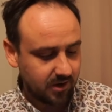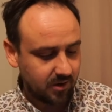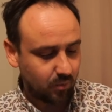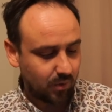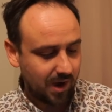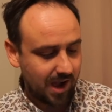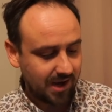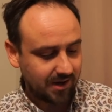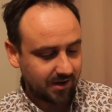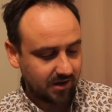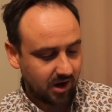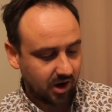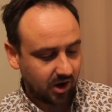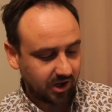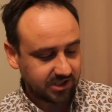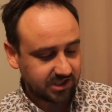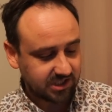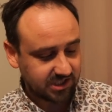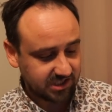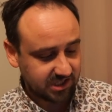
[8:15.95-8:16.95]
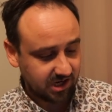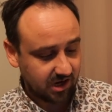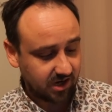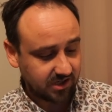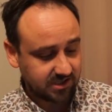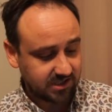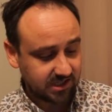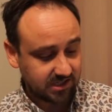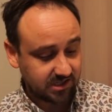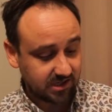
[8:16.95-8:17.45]
when I
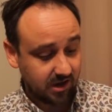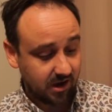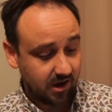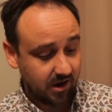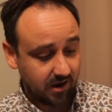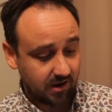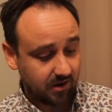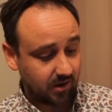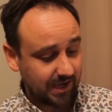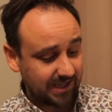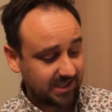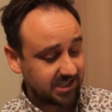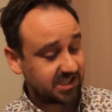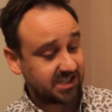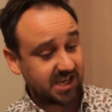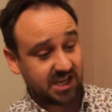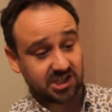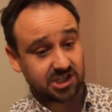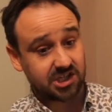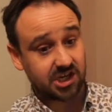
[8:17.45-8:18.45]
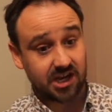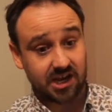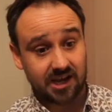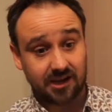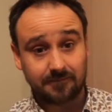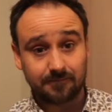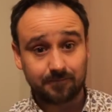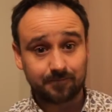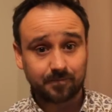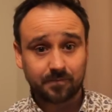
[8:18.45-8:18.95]
started uh,
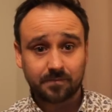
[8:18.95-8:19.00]
instinctually